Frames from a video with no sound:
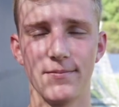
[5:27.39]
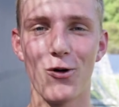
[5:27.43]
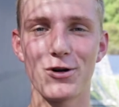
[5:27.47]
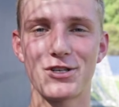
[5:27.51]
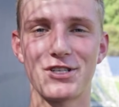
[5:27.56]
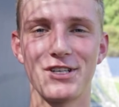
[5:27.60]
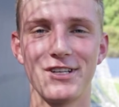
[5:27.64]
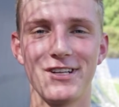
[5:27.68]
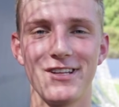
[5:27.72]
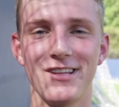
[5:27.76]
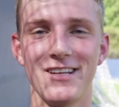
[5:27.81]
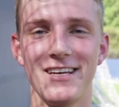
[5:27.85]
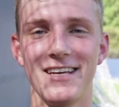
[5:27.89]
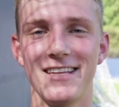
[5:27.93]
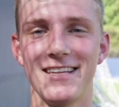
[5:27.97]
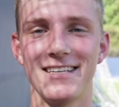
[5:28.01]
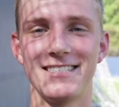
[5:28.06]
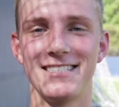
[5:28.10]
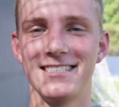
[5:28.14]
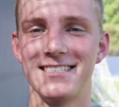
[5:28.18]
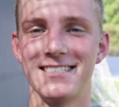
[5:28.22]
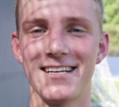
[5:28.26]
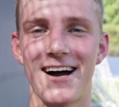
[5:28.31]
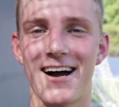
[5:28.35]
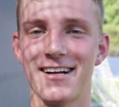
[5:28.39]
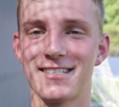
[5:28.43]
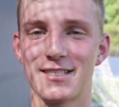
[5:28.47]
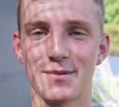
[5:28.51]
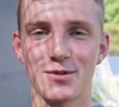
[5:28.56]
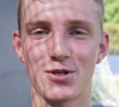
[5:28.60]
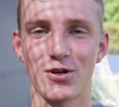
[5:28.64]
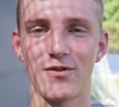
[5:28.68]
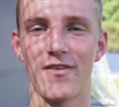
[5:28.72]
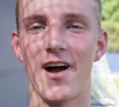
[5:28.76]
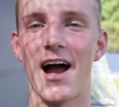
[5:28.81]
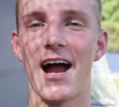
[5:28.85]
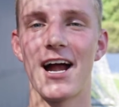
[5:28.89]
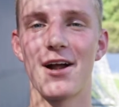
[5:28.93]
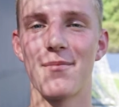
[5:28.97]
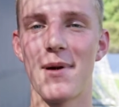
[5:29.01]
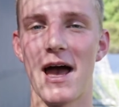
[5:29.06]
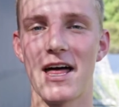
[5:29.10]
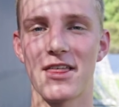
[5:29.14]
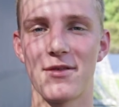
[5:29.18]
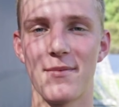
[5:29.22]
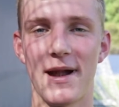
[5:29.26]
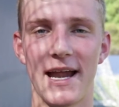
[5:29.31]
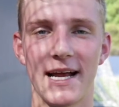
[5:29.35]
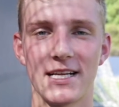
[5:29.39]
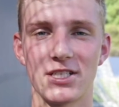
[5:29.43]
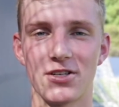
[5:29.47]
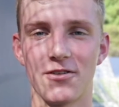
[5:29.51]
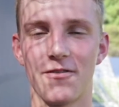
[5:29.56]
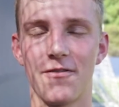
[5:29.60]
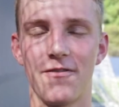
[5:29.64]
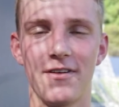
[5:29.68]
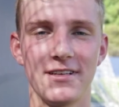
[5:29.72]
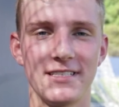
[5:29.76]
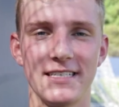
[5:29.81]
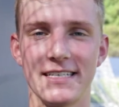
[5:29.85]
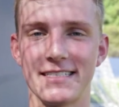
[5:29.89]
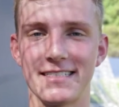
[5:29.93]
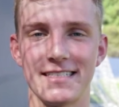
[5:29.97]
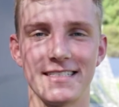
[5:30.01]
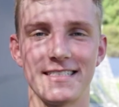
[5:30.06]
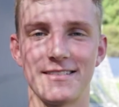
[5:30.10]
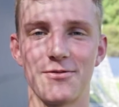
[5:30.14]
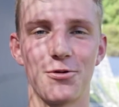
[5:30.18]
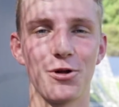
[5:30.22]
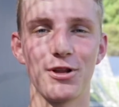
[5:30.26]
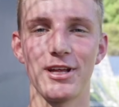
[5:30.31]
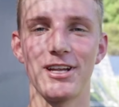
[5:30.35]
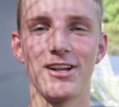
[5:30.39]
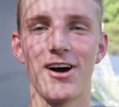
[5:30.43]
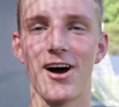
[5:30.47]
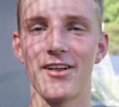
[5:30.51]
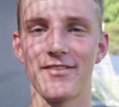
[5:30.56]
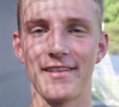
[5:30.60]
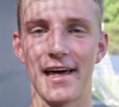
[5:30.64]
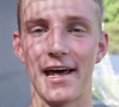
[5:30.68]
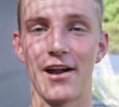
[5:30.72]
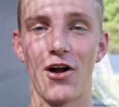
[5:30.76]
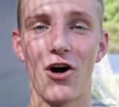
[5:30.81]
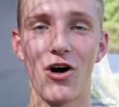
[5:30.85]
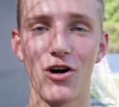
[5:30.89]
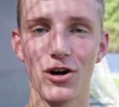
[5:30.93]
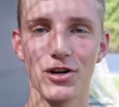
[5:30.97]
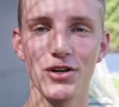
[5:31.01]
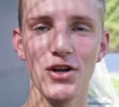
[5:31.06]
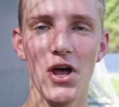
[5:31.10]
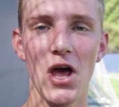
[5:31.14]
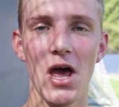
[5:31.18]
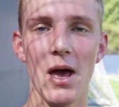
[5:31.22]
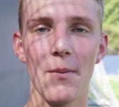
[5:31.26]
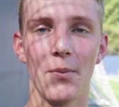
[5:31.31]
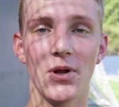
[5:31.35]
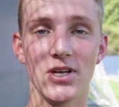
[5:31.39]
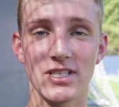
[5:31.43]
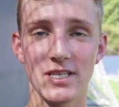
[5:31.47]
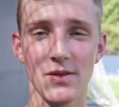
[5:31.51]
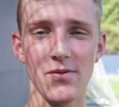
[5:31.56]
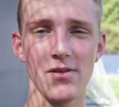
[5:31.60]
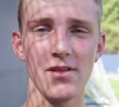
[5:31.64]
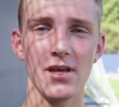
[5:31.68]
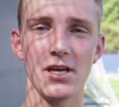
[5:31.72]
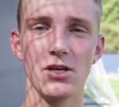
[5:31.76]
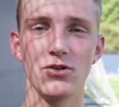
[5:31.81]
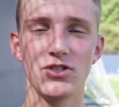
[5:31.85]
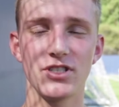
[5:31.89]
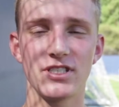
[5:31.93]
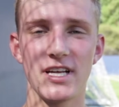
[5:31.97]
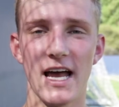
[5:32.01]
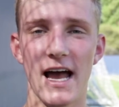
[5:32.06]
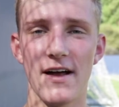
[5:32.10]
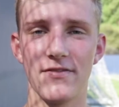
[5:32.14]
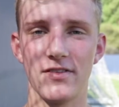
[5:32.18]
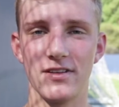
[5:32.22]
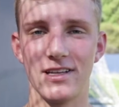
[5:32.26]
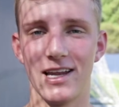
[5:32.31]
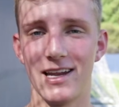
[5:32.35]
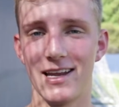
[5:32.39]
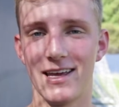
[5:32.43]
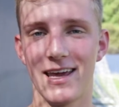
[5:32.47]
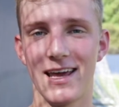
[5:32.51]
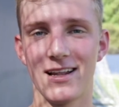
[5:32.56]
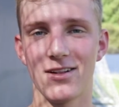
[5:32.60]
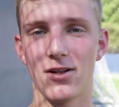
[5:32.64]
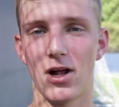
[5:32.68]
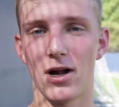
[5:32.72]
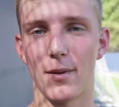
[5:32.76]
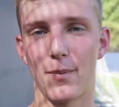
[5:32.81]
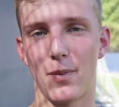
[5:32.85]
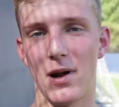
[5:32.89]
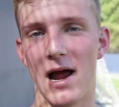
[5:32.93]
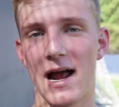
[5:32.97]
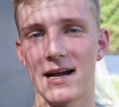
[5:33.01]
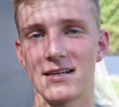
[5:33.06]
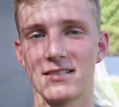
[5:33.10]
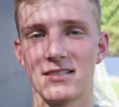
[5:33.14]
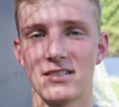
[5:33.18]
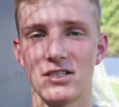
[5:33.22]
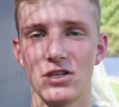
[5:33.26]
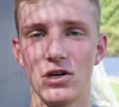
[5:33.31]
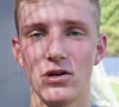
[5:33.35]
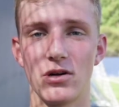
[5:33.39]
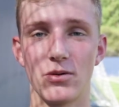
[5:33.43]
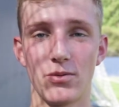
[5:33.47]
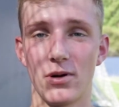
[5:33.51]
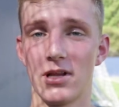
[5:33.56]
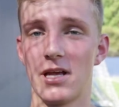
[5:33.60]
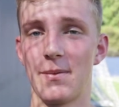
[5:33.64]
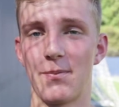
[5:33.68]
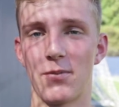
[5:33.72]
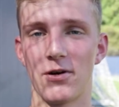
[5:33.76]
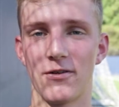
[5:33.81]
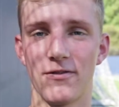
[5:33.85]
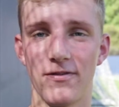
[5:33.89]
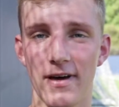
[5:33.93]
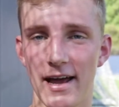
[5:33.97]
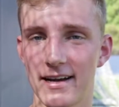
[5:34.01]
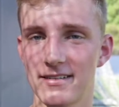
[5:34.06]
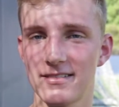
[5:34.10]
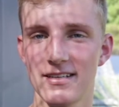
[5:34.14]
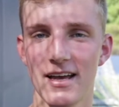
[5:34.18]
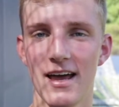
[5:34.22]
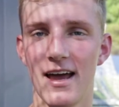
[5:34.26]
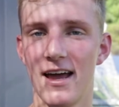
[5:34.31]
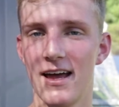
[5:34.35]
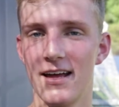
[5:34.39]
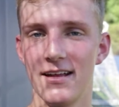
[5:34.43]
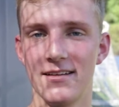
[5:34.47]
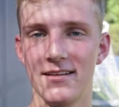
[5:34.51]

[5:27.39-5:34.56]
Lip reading: Fortunately, this is not some sort of higher mathematics or physics. It's really not that hard, but it's something that you just have to dedicate a lot of practice to really perfect.